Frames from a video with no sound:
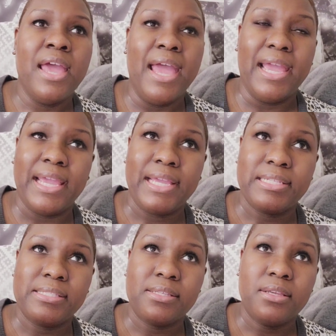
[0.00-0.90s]
and
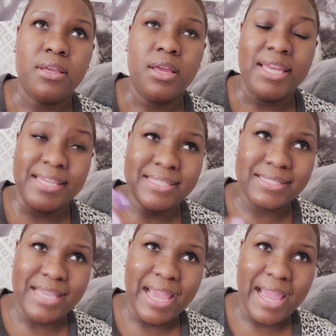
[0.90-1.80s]
his
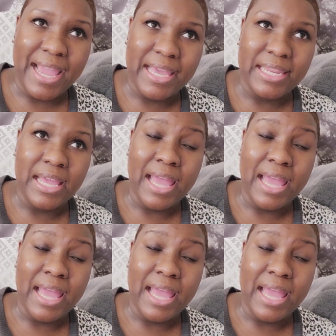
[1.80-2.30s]
dad